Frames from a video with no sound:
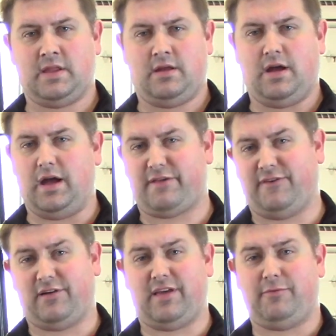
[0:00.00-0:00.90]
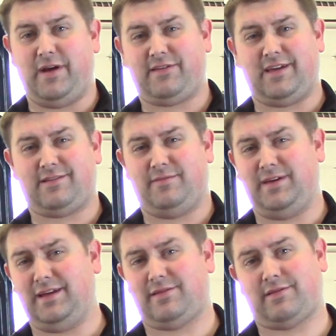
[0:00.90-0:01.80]
As far as how the wastegate's going to
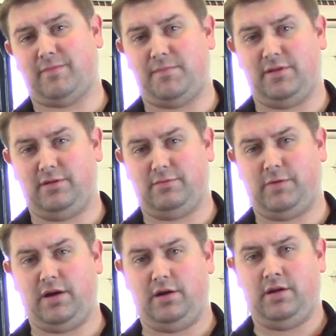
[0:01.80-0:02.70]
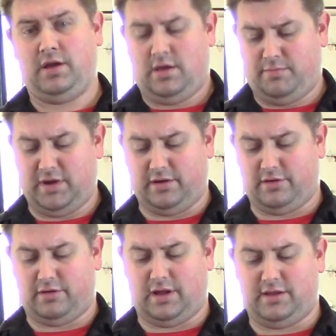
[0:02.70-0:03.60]
be, this might be a little weird being
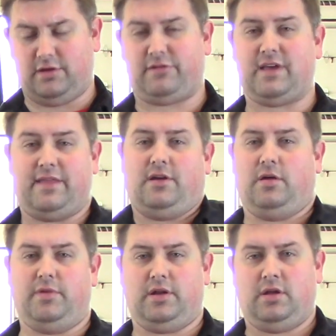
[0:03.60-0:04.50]
on the underside there, but